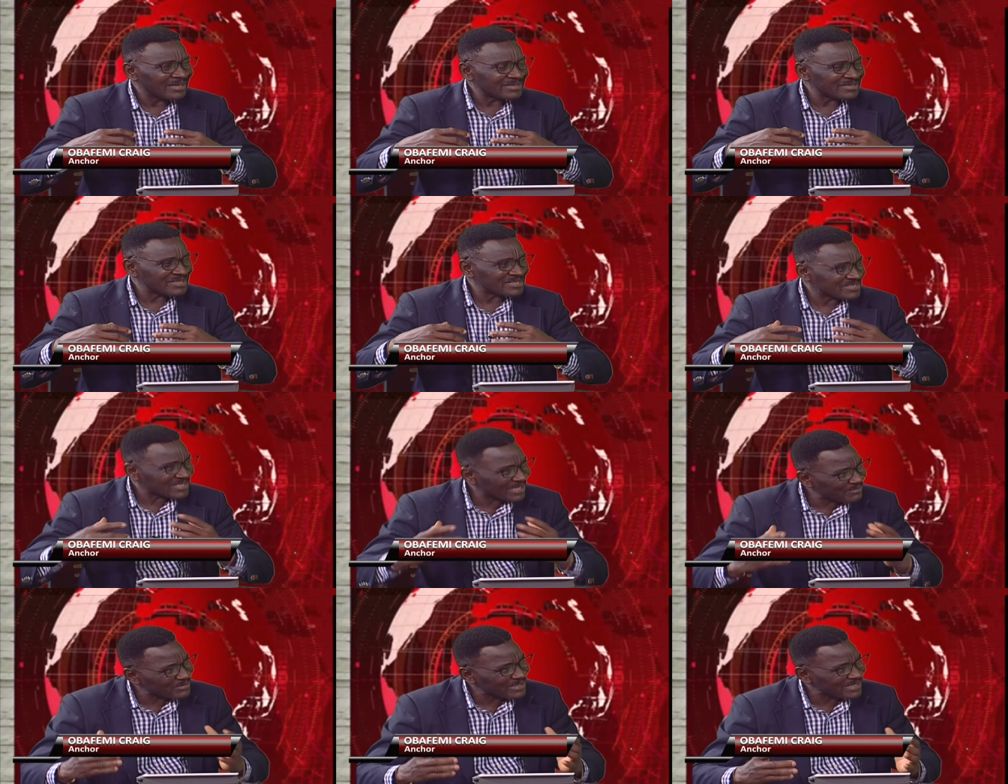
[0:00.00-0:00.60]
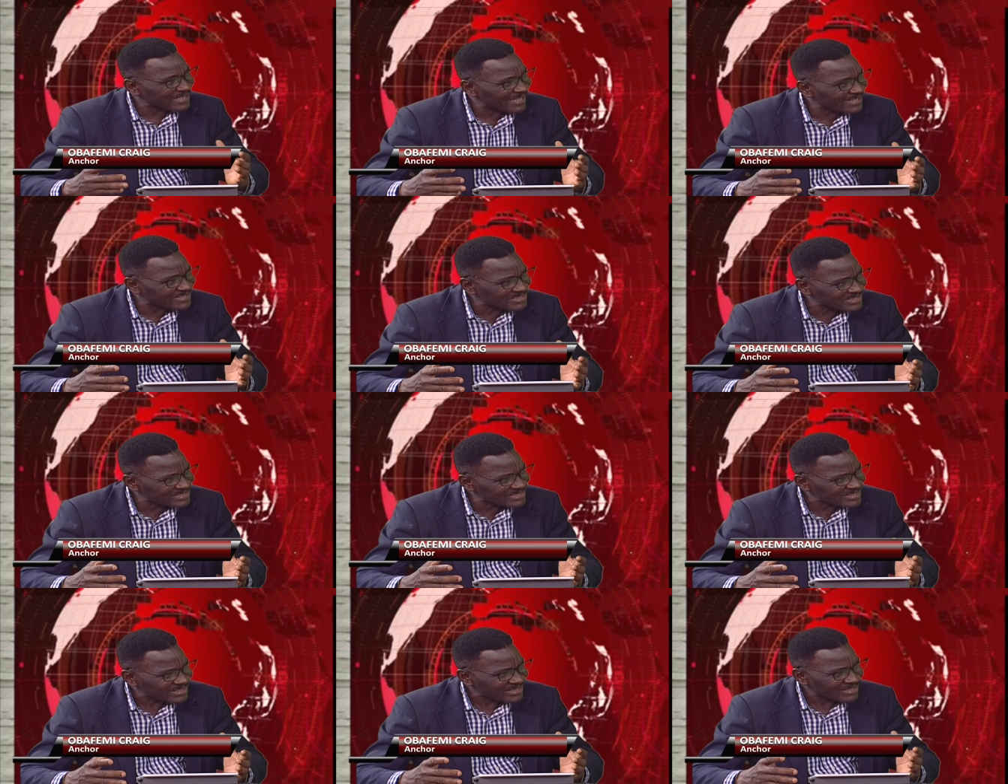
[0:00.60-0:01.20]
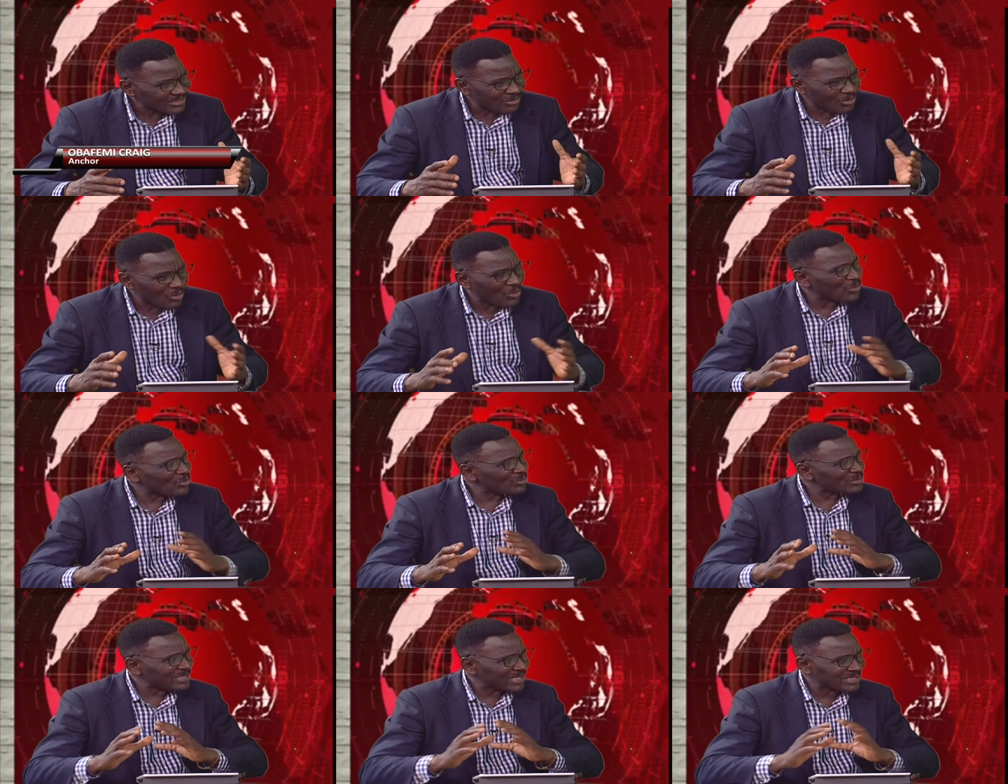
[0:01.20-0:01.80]
disseminated
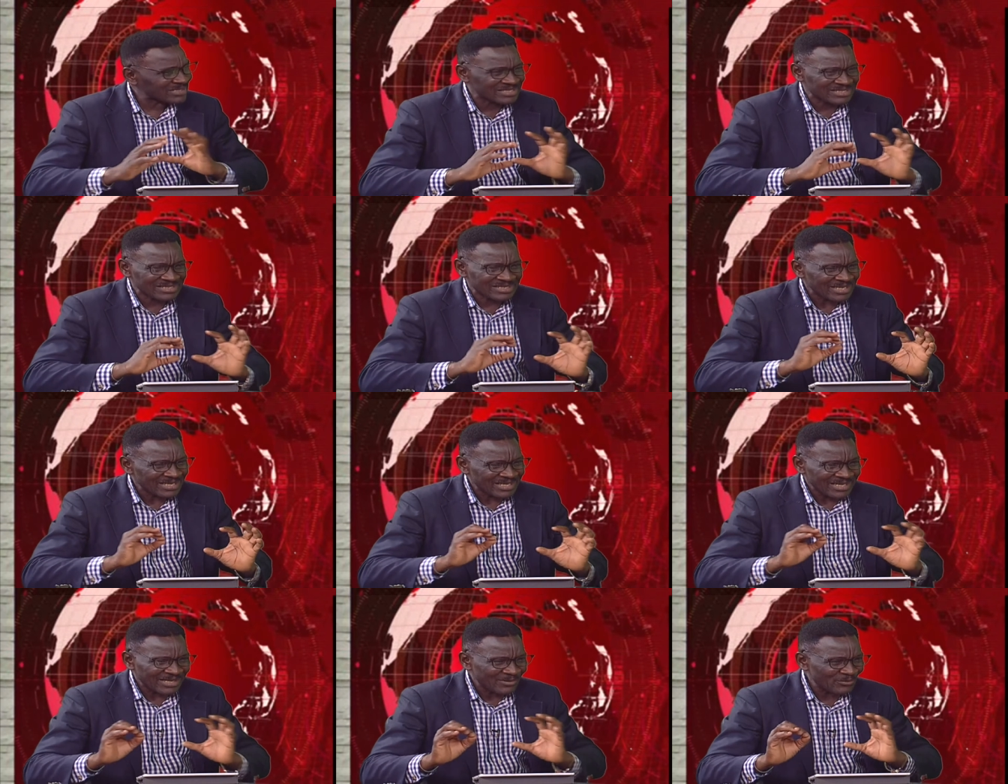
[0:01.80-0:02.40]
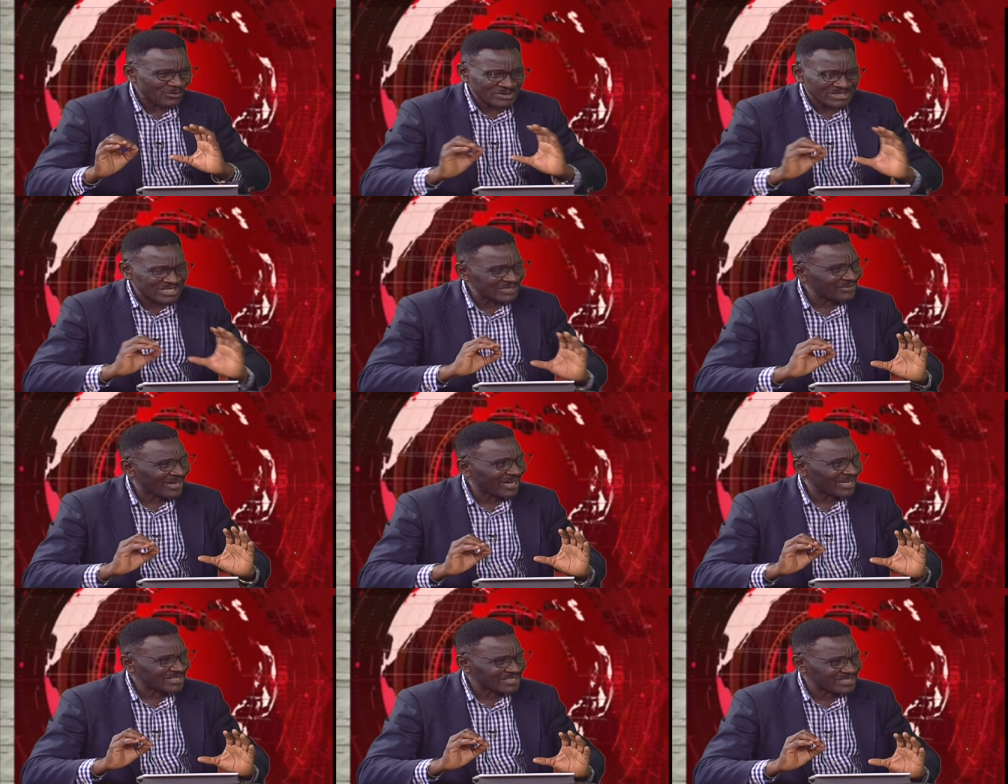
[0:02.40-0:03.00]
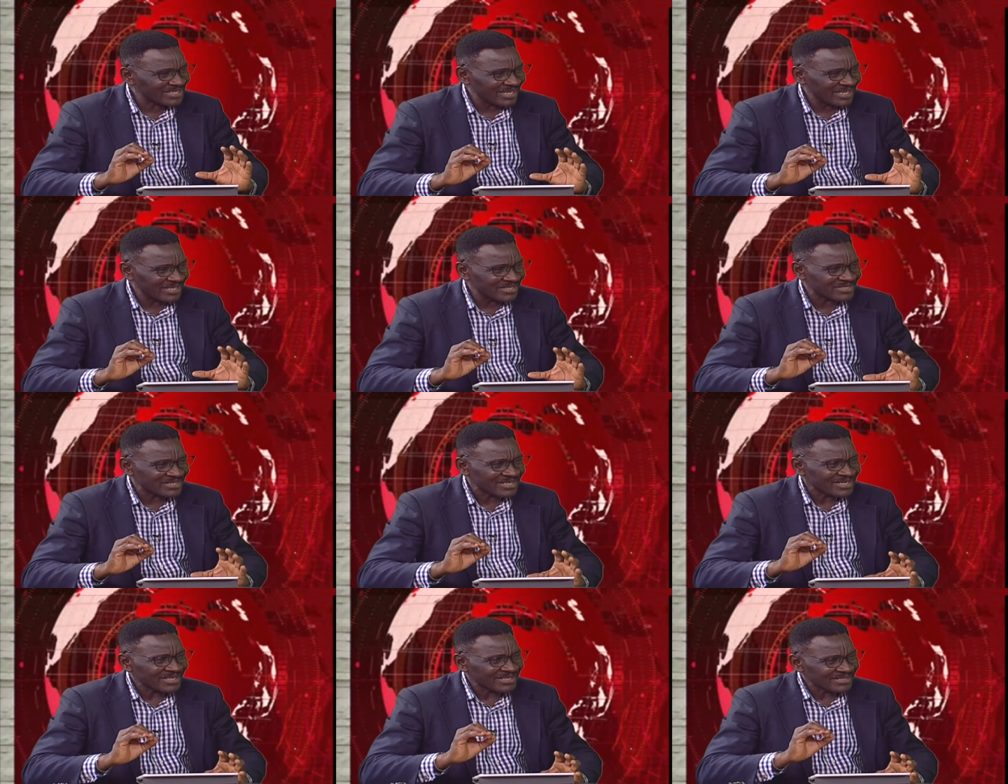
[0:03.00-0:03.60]
or that whatever it
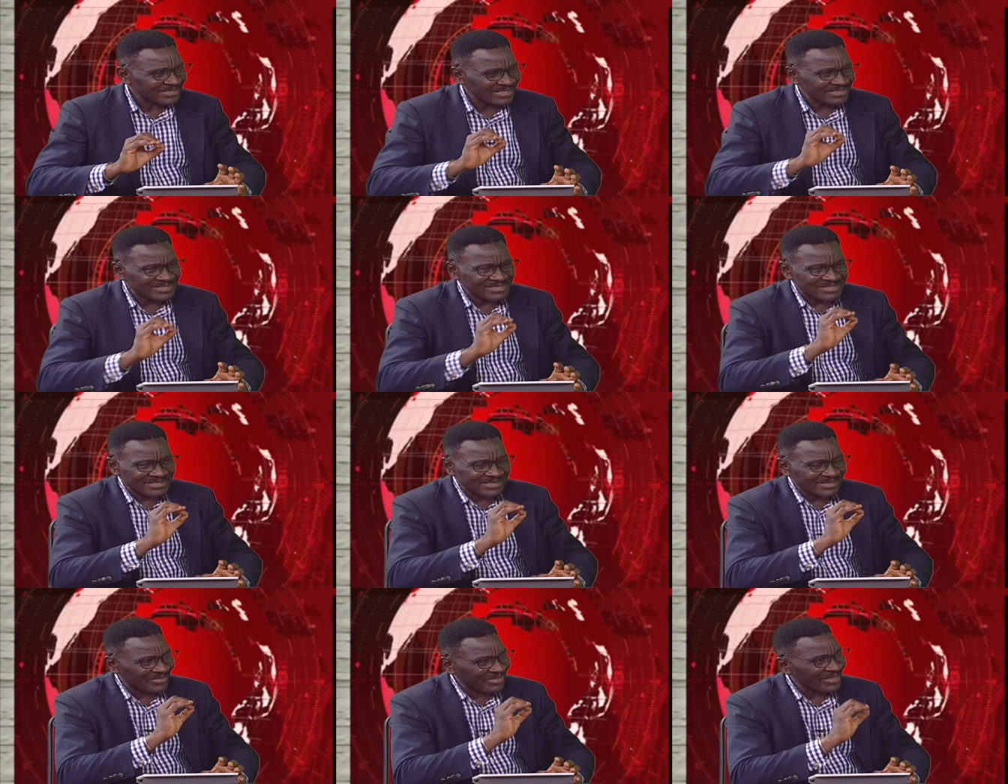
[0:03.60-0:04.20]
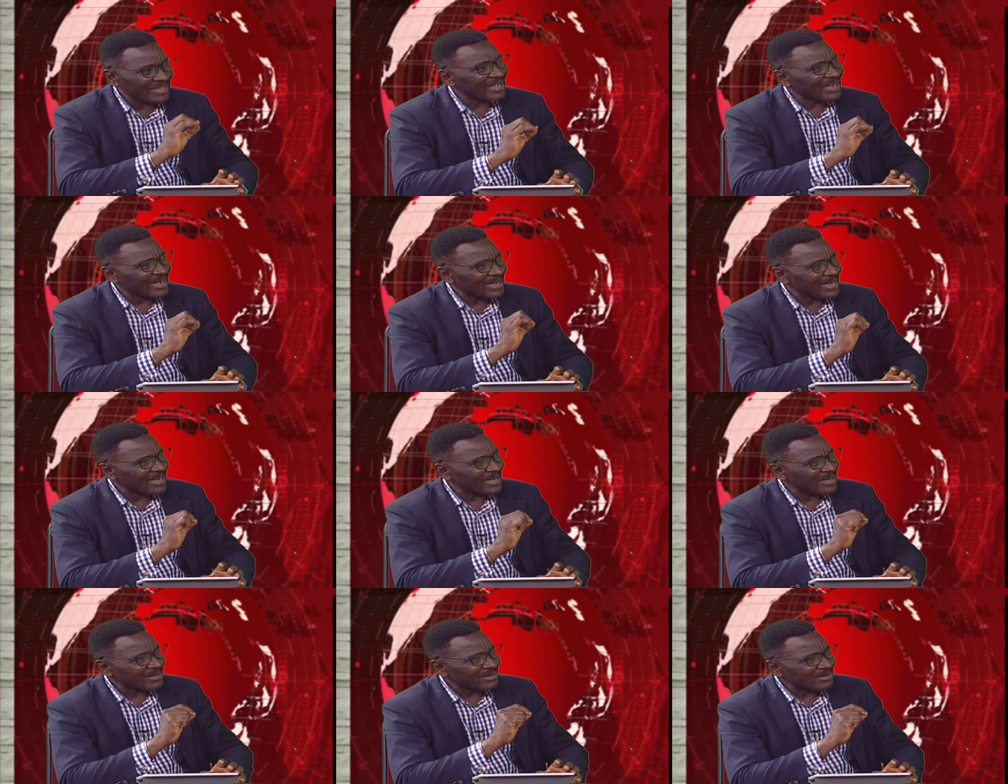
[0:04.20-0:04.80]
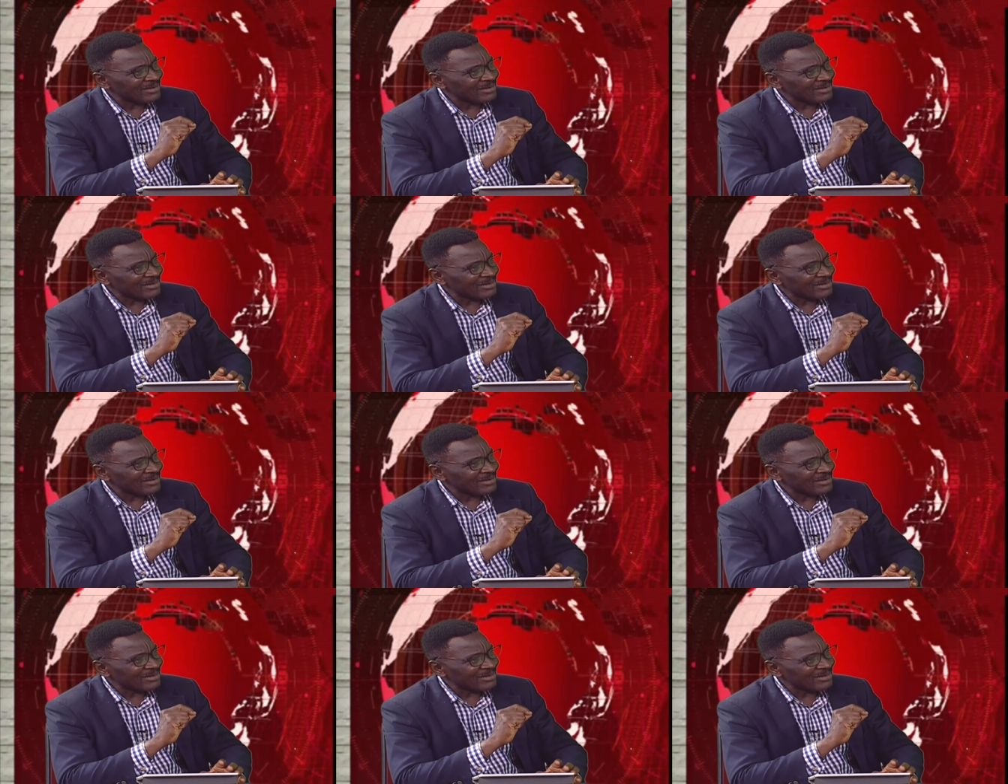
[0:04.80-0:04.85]
is, that they are